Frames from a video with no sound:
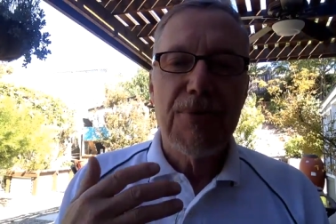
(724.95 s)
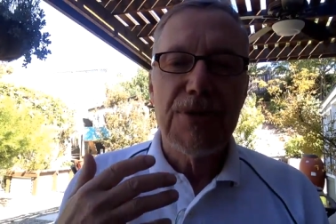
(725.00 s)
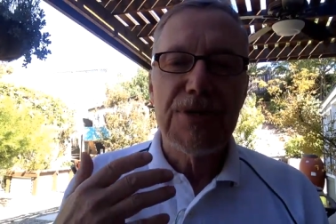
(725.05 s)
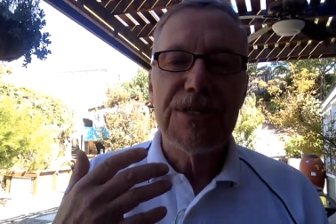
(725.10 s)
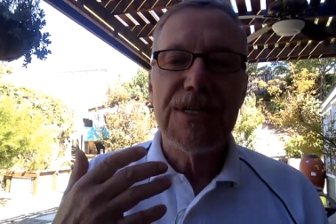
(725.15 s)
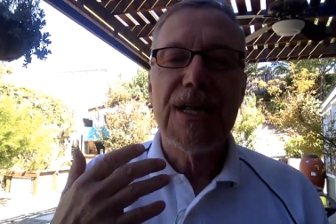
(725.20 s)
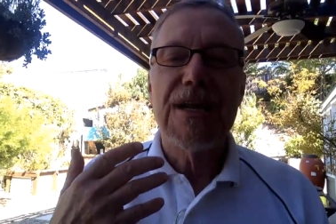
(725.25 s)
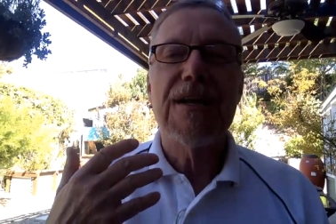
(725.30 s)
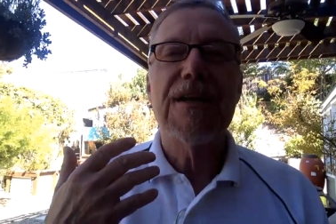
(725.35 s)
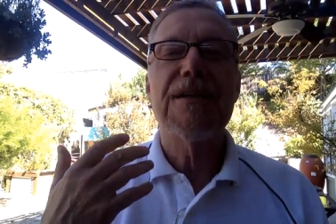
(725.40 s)

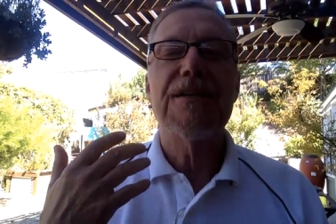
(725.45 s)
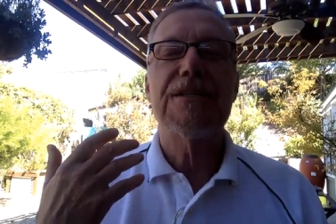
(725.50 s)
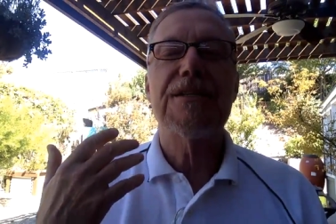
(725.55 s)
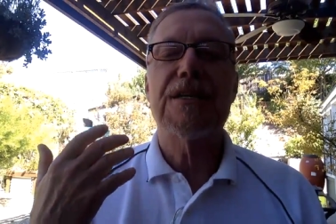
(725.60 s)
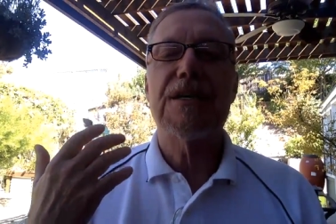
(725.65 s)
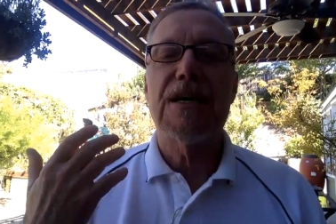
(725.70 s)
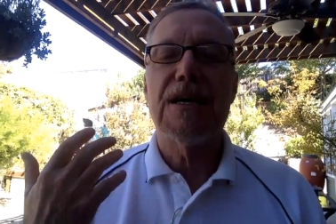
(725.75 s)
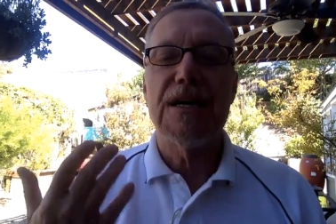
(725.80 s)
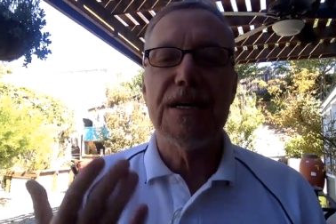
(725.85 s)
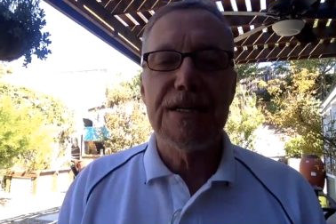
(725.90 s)
presented as
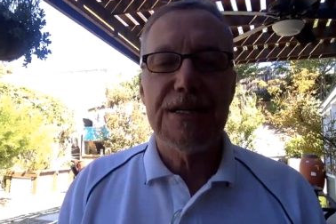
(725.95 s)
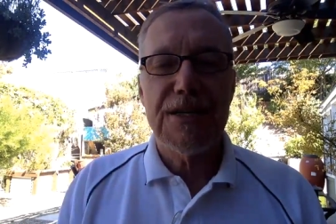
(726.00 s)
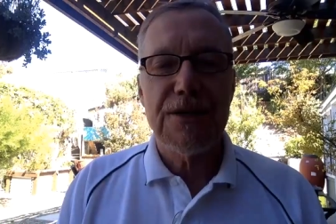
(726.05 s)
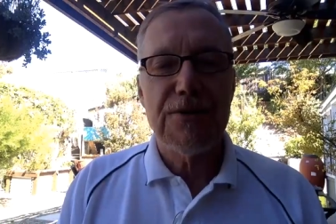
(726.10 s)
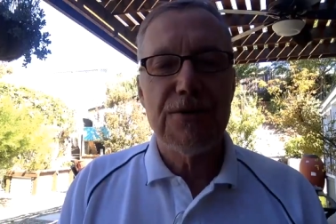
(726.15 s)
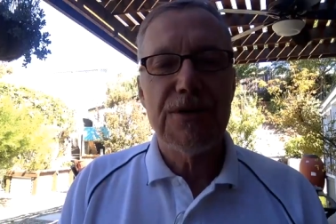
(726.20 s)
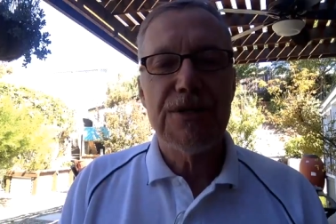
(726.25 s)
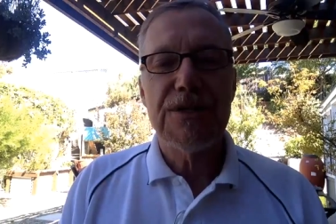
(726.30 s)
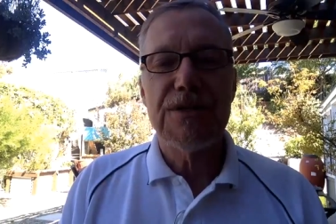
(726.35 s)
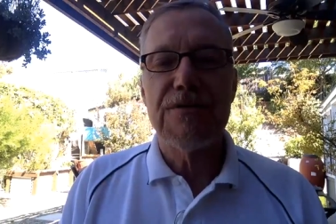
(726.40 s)
a
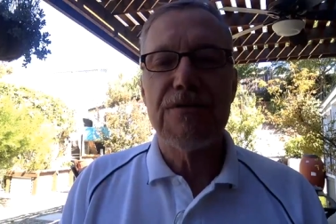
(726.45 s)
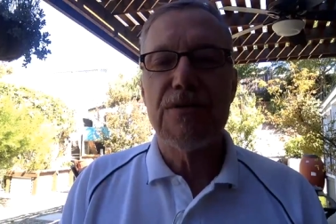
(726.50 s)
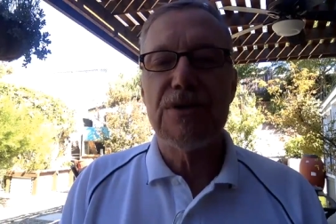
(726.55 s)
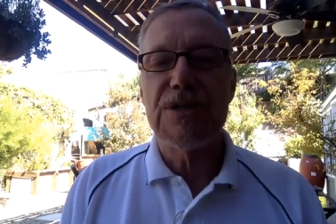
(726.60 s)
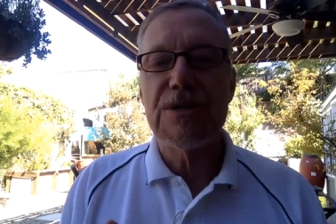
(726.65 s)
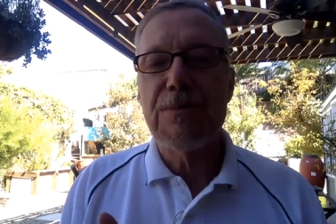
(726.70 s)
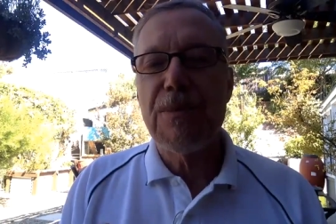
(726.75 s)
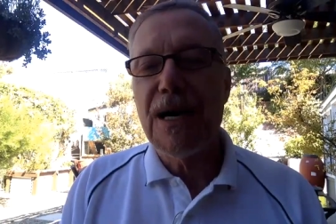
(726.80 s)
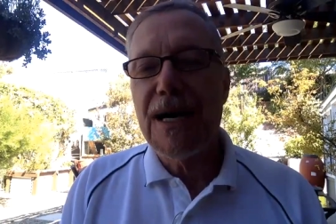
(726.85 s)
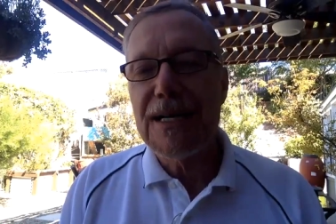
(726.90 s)
consequence of
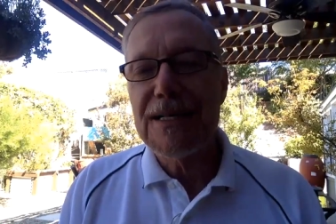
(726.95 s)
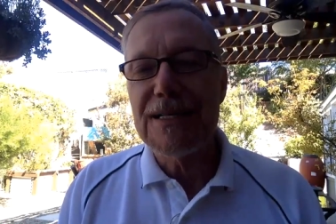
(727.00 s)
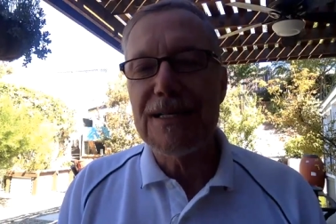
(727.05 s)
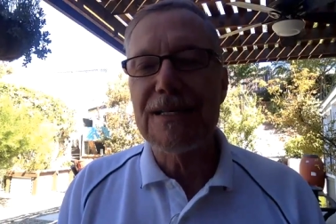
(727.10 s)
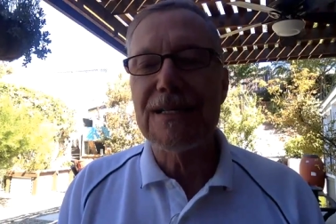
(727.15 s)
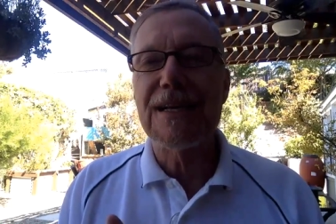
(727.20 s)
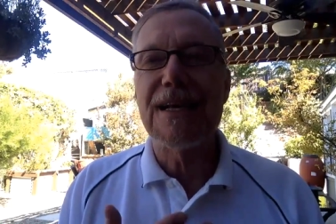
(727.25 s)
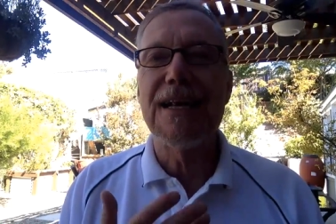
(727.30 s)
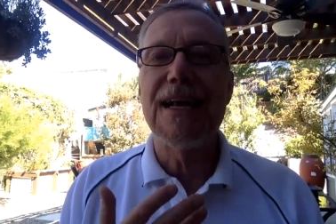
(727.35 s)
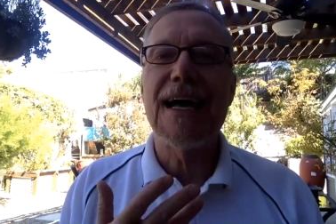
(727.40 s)

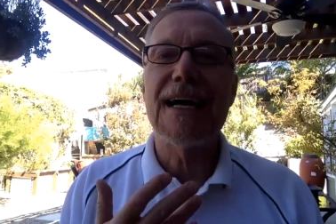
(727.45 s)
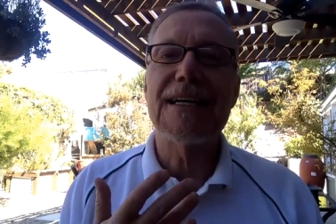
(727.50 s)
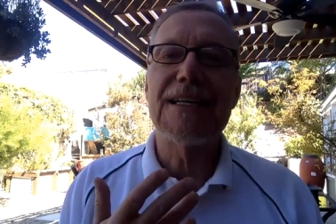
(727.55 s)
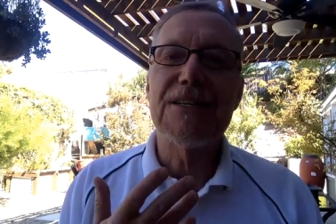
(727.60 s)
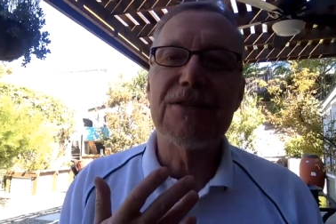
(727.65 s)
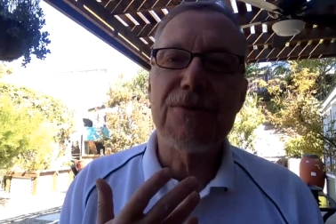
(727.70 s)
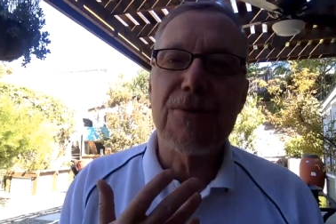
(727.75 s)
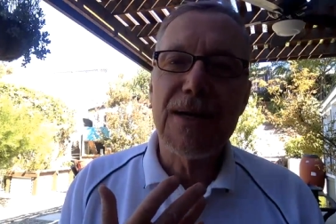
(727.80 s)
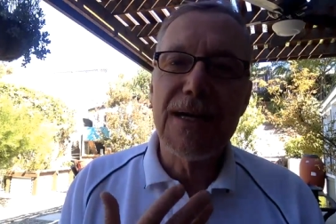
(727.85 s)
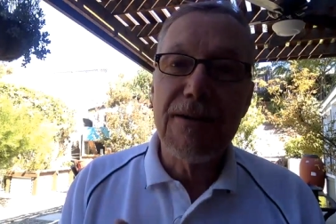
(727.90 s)
responses can
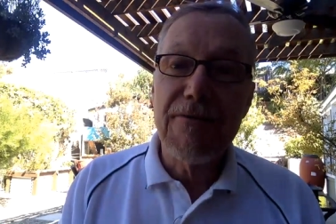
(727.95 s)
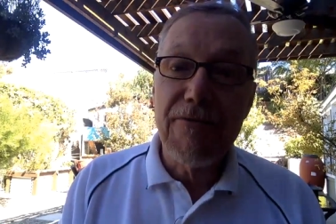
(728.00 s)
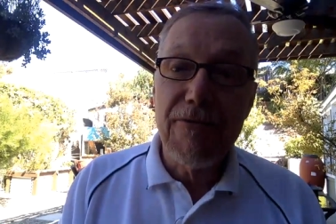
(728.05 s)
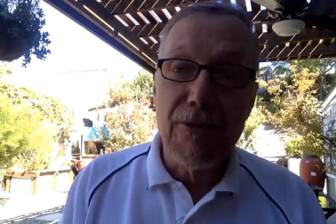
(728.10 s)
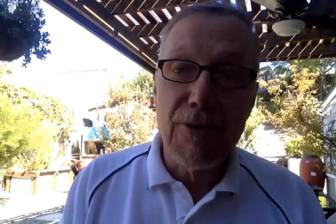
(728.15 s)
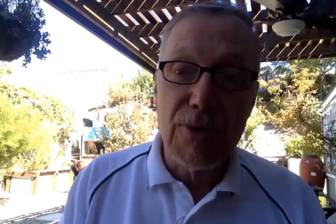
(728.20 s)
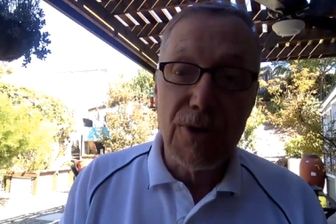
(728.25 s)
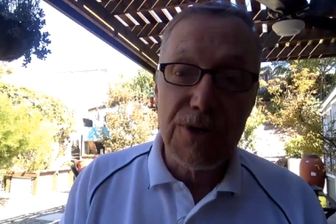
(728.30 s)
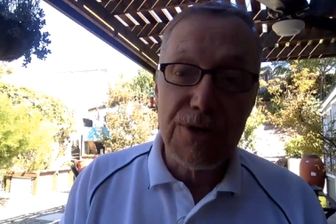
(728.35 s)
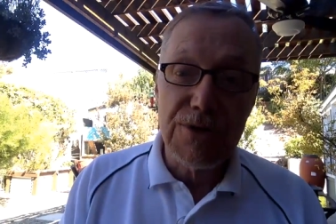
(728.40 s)
act as
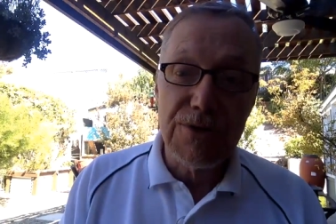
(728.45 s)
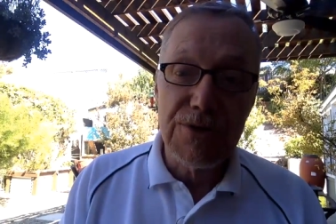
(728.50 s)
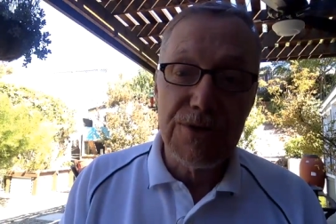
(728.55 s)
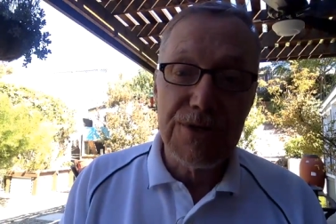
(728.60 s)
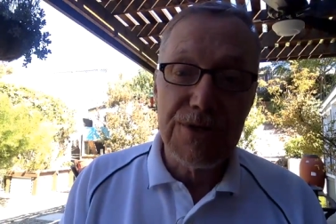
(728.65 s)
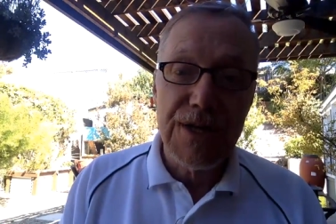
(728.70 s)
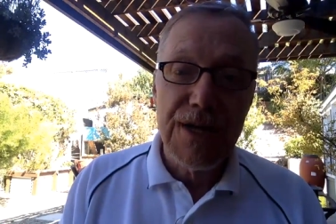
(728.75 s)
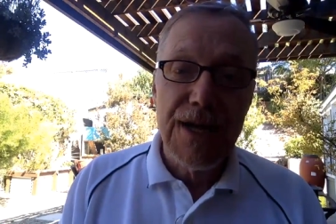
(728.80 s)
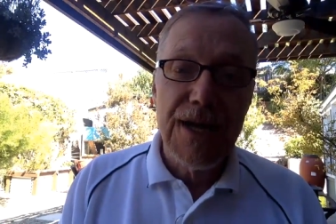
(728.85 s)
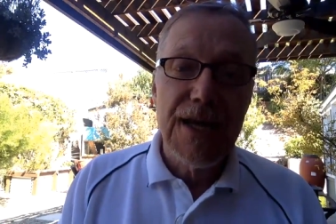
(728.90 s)

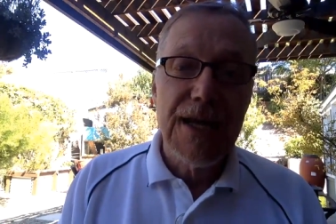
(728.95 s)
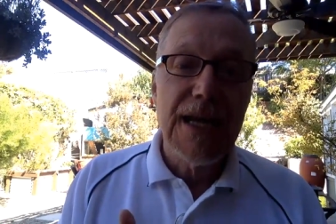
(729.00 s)
reinforcers